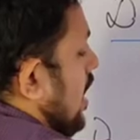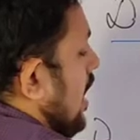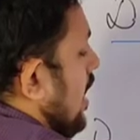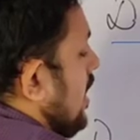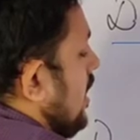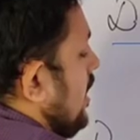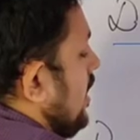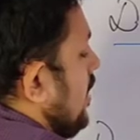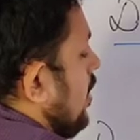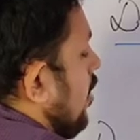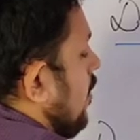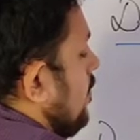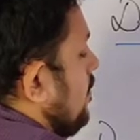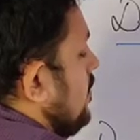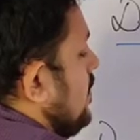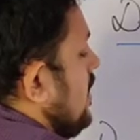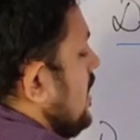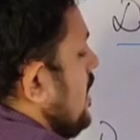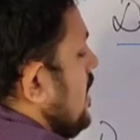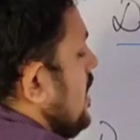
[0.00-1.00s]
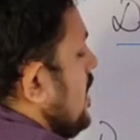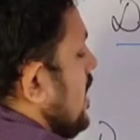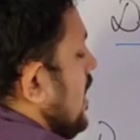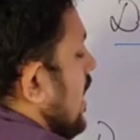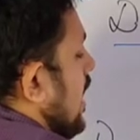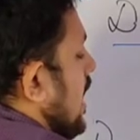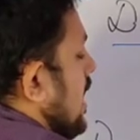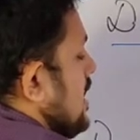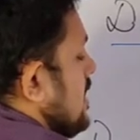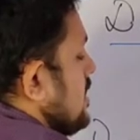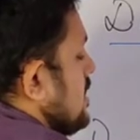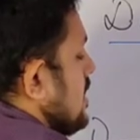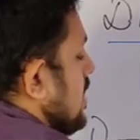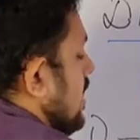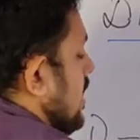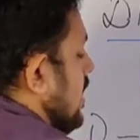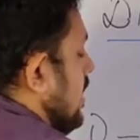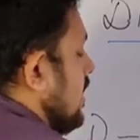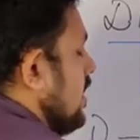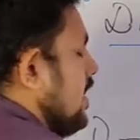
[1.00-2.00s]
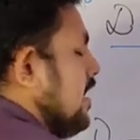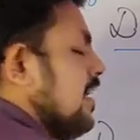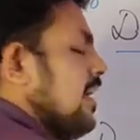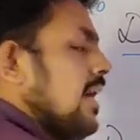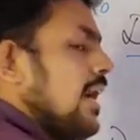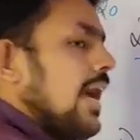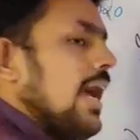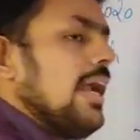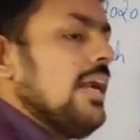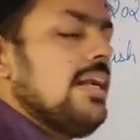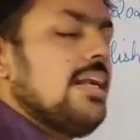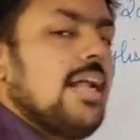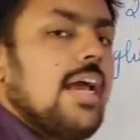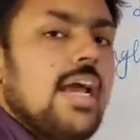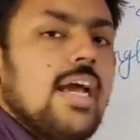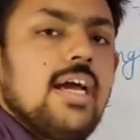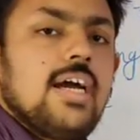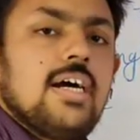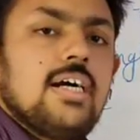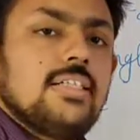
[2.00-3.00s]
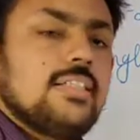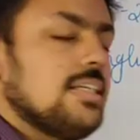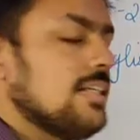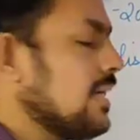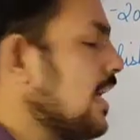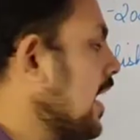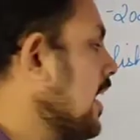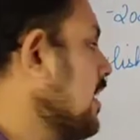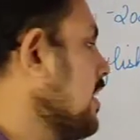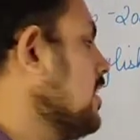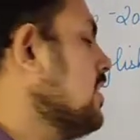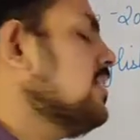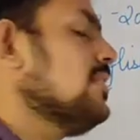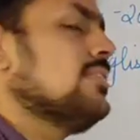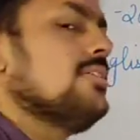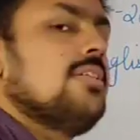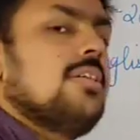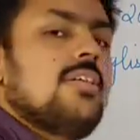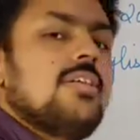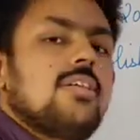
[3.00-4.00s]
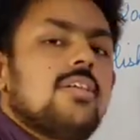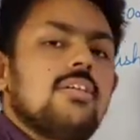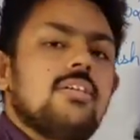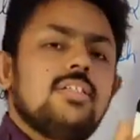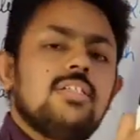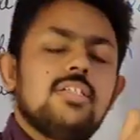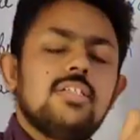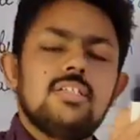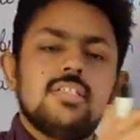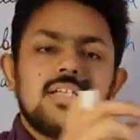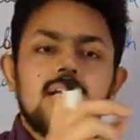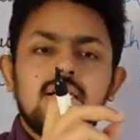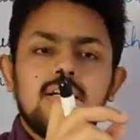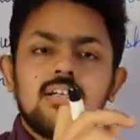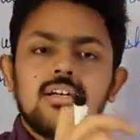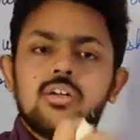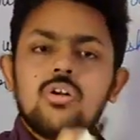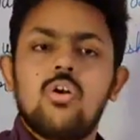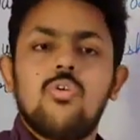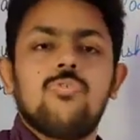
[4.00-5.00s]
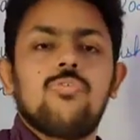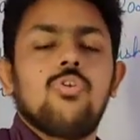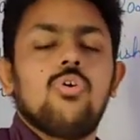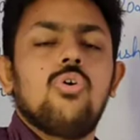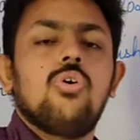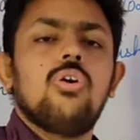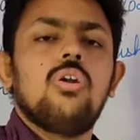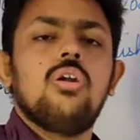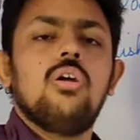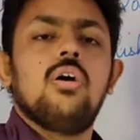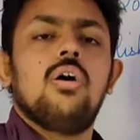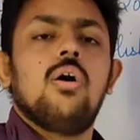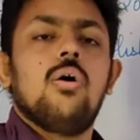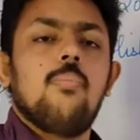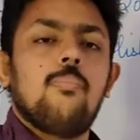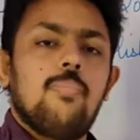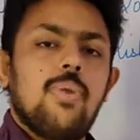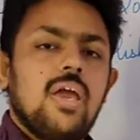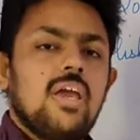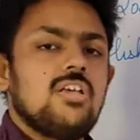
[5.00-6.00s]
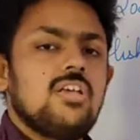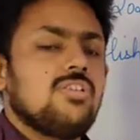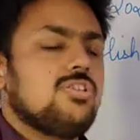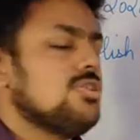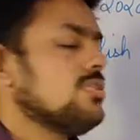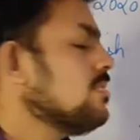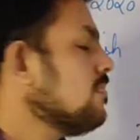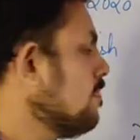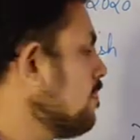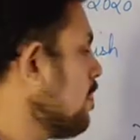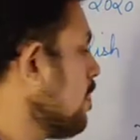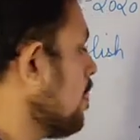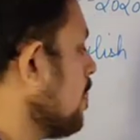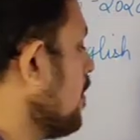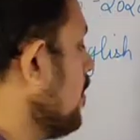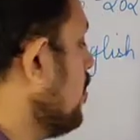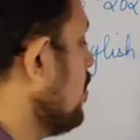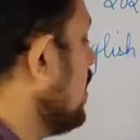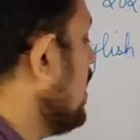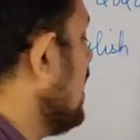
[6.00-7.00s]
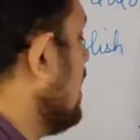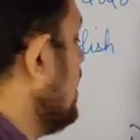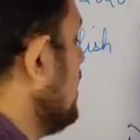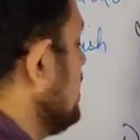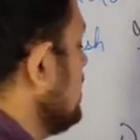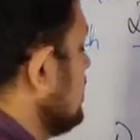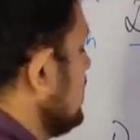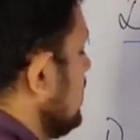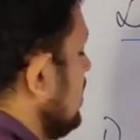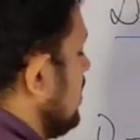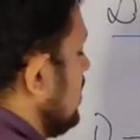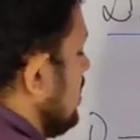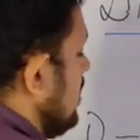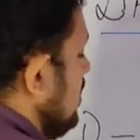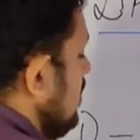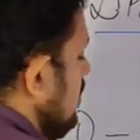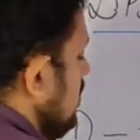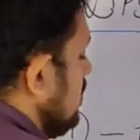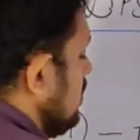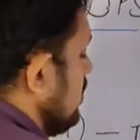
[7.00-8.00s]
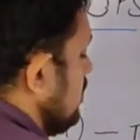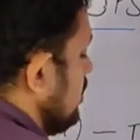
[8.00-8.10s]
heading of the essay. And the title is written in the center of your page. Okay, it is written